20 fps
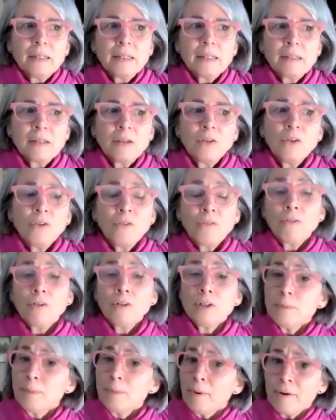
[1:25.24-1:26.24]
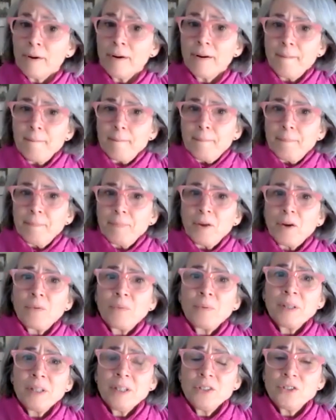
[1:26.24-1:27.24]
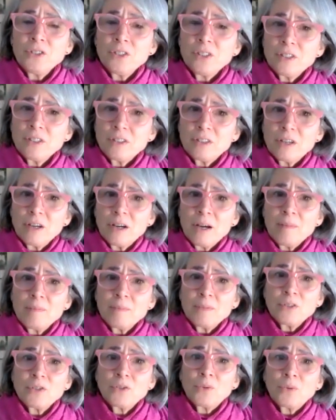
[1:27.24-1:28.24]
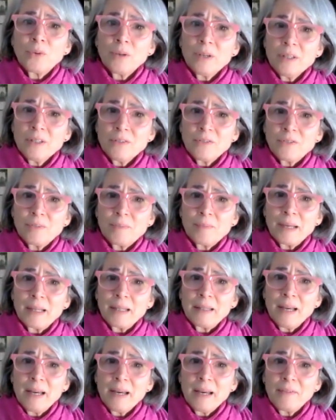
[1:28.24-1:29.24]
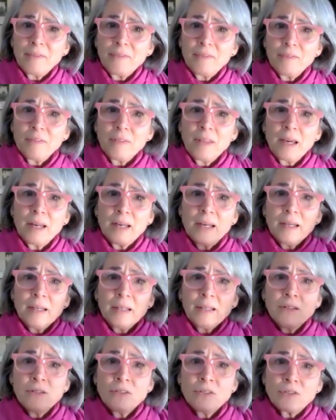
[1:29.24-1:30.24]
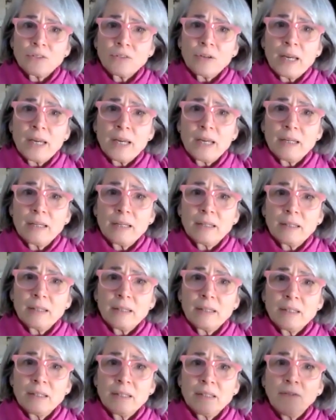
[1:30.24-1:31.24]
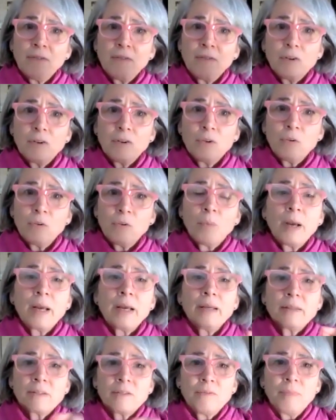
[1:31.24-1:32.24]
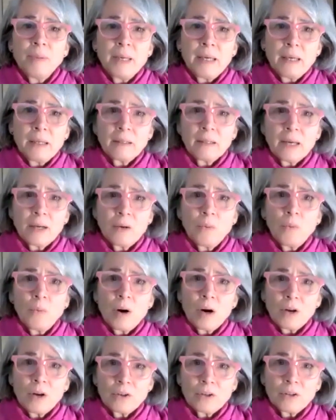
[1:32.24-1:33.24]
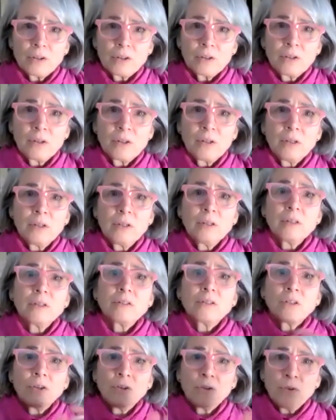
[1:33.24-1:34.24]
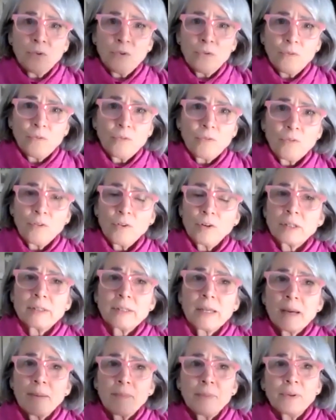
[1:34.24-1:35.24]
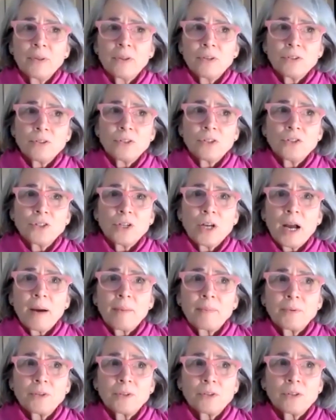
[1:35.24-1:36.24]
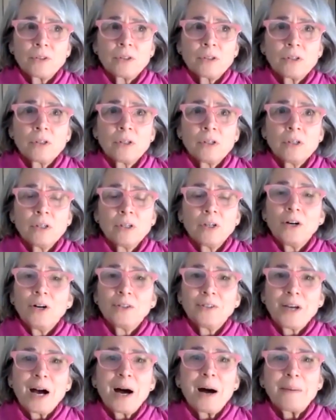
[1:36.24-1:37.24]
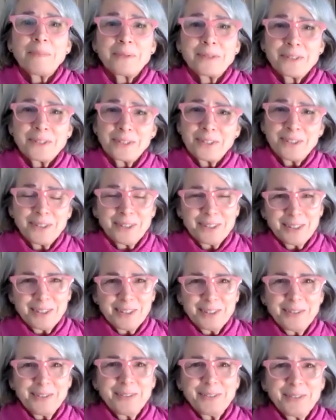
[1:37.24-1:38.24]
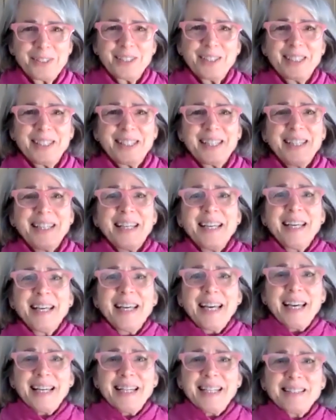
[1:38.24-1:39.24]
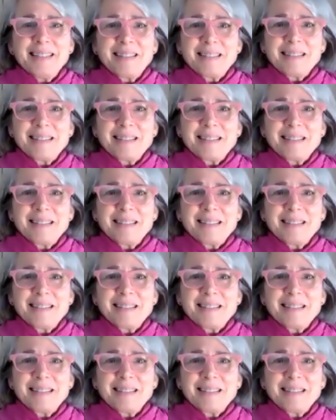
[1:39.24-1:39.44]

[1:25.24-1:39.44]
So the first part are really just stories from my life that illustrate different ways of being like water. So for example, there's a chapter called Obstacle Illusion, and